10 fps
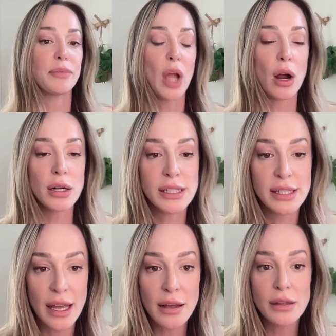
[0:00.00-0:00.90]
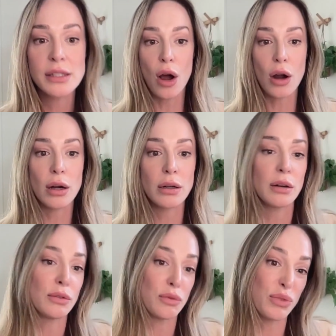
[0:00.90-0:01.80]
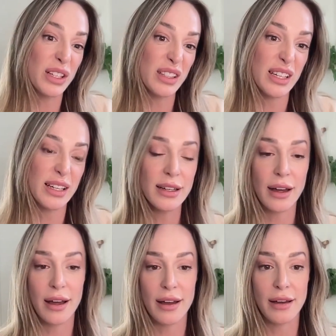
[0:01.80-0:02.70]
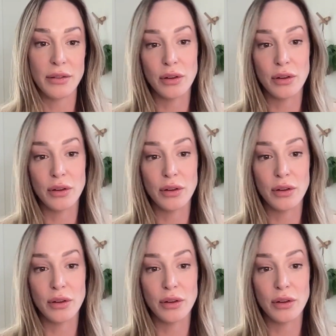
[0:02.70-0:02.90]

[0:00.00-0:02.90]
Our cells are really, they're a